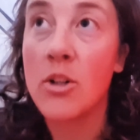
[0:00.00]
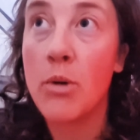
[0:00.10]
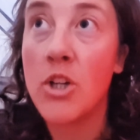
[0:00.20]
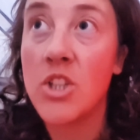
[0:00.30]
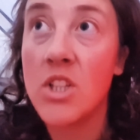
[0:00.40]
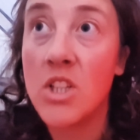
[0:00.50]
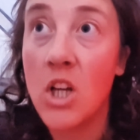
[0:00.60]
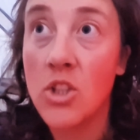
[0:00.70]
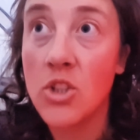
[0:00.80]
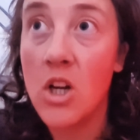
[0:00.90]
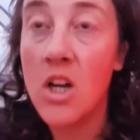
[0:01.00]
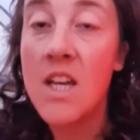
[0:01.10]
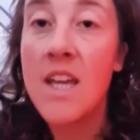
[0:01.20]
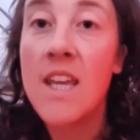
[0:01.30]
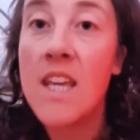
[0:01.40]
underbrush and the tundra,
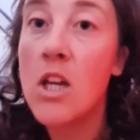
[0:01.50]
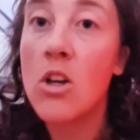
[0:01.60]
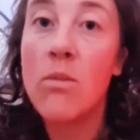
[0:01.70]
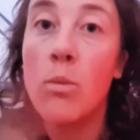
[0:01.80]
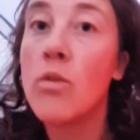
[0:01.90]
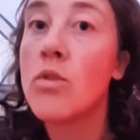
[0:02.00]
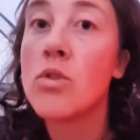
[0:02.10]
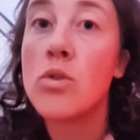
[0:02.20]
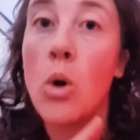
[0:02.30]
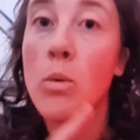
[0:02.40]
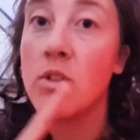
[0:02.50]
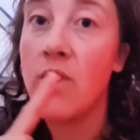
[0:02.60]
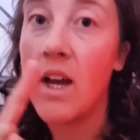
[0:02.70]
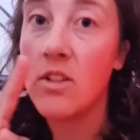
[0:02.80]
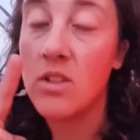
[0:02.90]
he could have moved so much
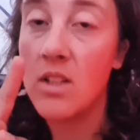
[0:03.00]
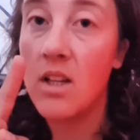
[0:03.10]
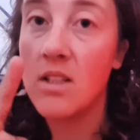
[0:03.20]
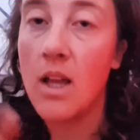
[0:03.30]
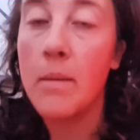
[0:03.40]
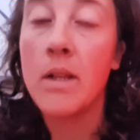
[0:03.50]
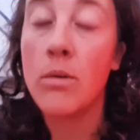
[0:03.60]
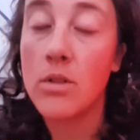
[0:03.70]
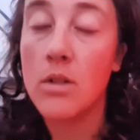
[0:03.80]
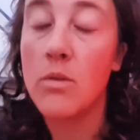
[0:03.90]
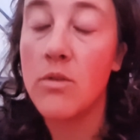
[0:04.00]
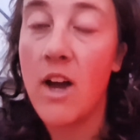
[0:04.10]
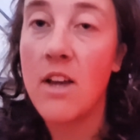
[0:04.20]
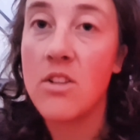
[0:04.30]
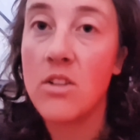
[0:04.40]
faster than us. I mean, he was going to move
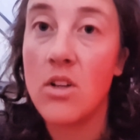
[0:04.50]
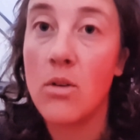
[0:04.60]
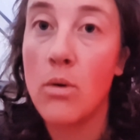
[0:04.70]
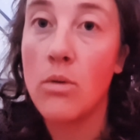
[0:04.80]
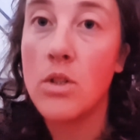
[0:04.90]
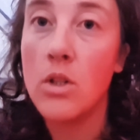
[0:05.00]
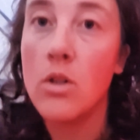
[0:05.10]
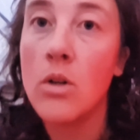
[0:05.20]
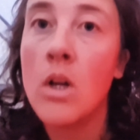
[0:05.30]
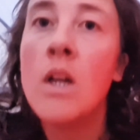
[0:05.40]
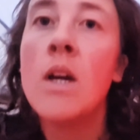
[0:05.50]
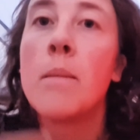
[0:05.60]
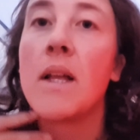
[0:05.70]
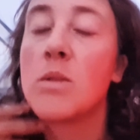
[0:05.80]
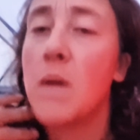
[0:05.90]
faster than us on a road too,
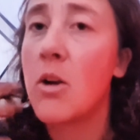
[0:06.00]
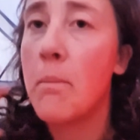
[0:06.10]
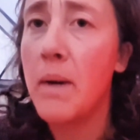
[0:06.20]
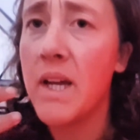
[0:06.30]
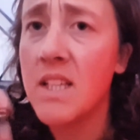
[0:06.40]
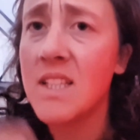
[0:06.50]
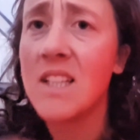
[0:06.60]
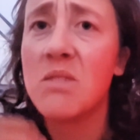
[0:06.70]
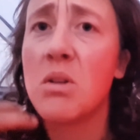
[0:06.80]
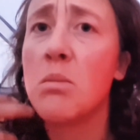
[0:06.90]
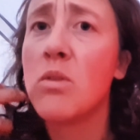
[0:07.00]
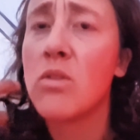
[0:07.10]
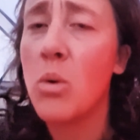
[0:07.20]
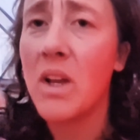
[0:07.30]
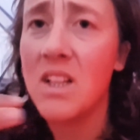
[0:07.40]
but at least we had our bikes, at least we could
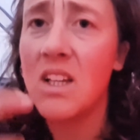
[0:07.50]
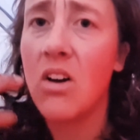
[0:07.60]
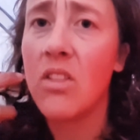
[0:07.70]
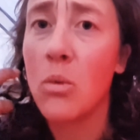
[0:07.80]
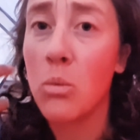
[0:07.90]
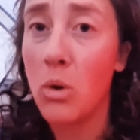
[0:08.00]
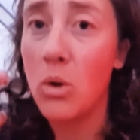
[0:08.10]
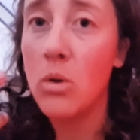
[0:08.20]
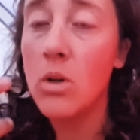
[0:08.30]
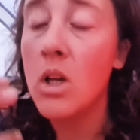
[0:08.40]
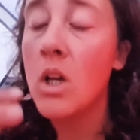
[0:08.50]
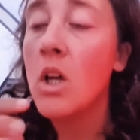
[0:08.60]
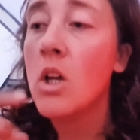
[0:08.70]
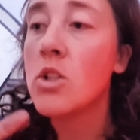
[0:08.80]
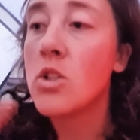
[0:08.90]
move quickly on the road.
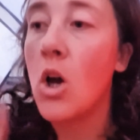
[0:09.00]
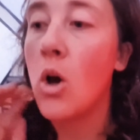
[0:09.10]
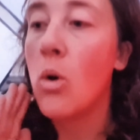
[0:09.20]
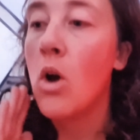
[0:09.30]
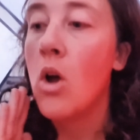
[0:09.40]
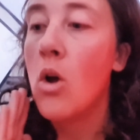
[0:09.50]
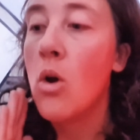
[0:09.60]
So